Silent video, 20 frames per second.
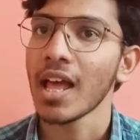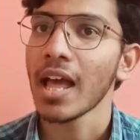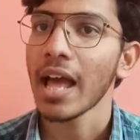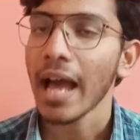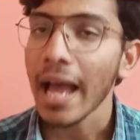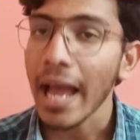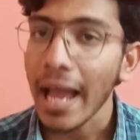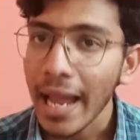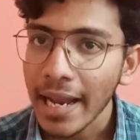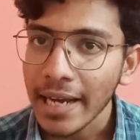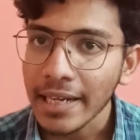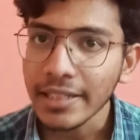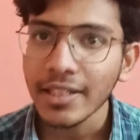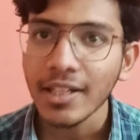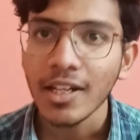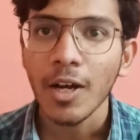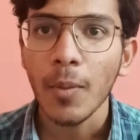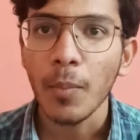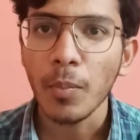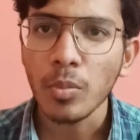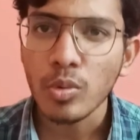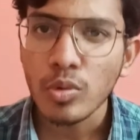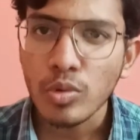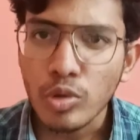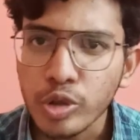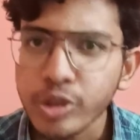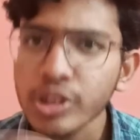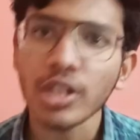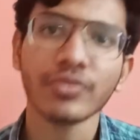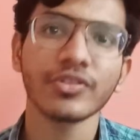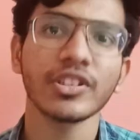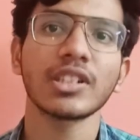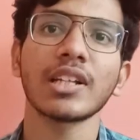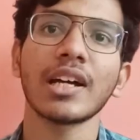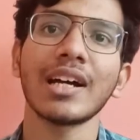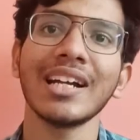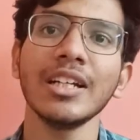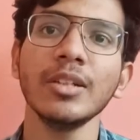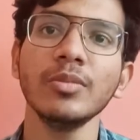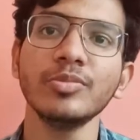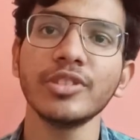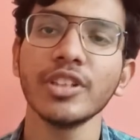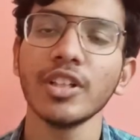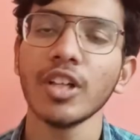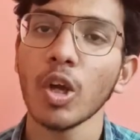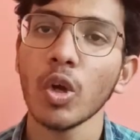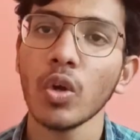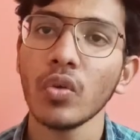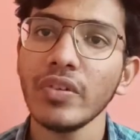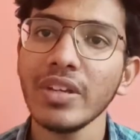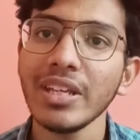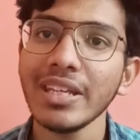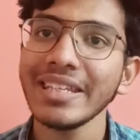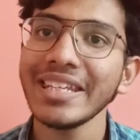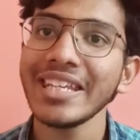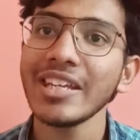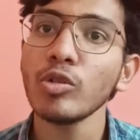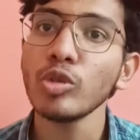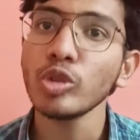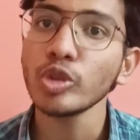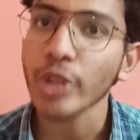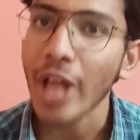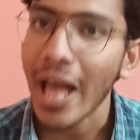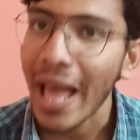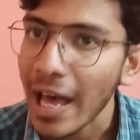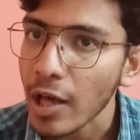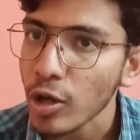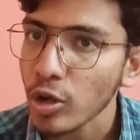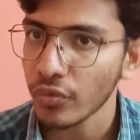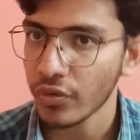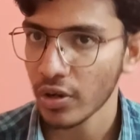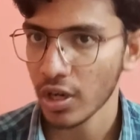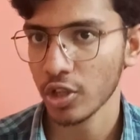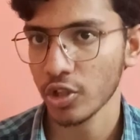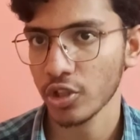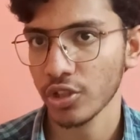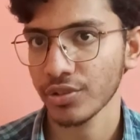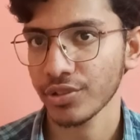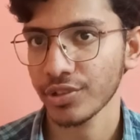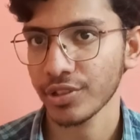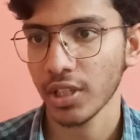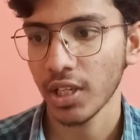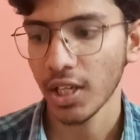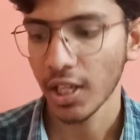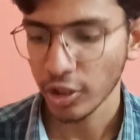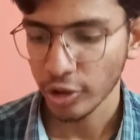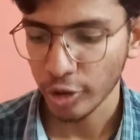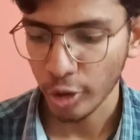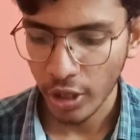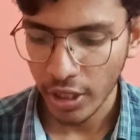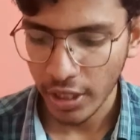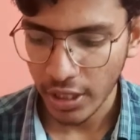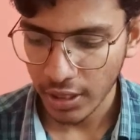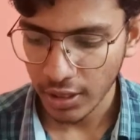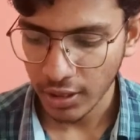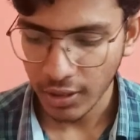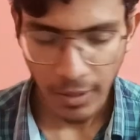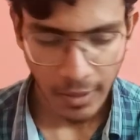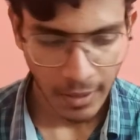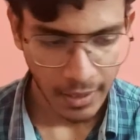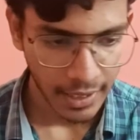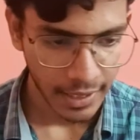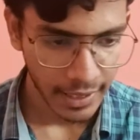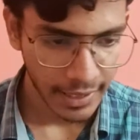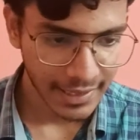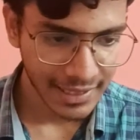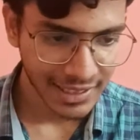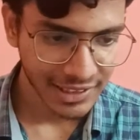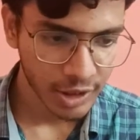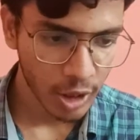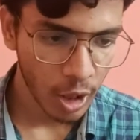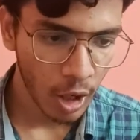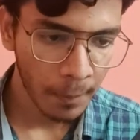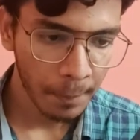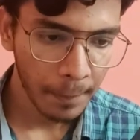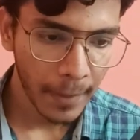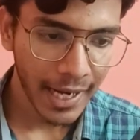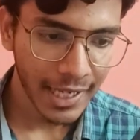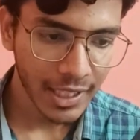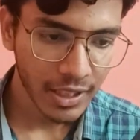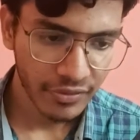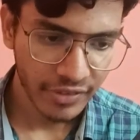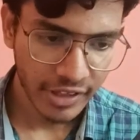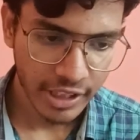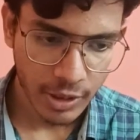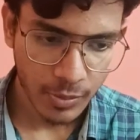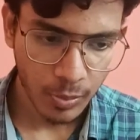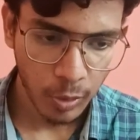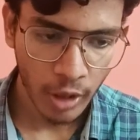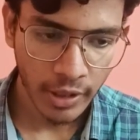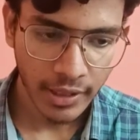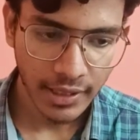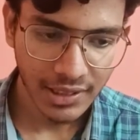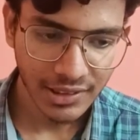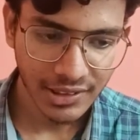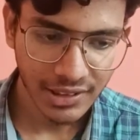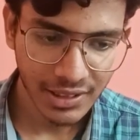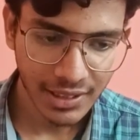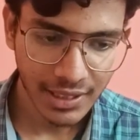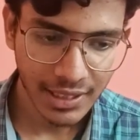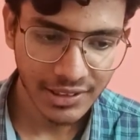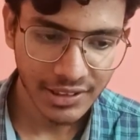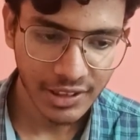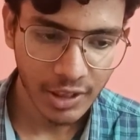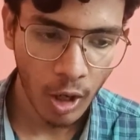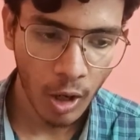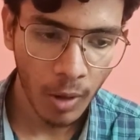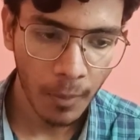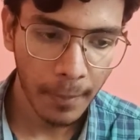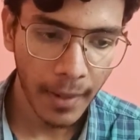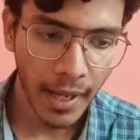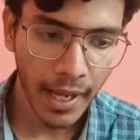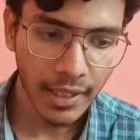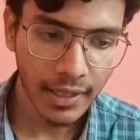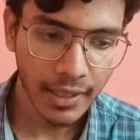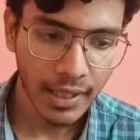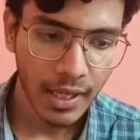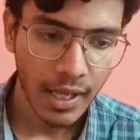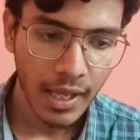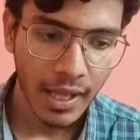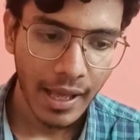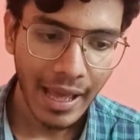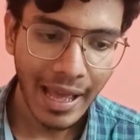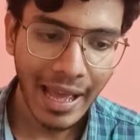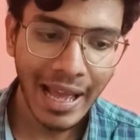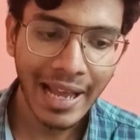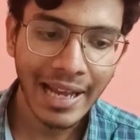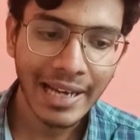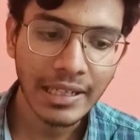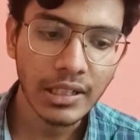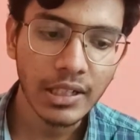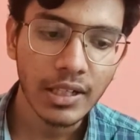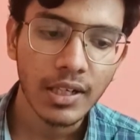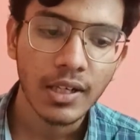and most of the times we use arrow functions. So here it is compact. First point is it is compact, and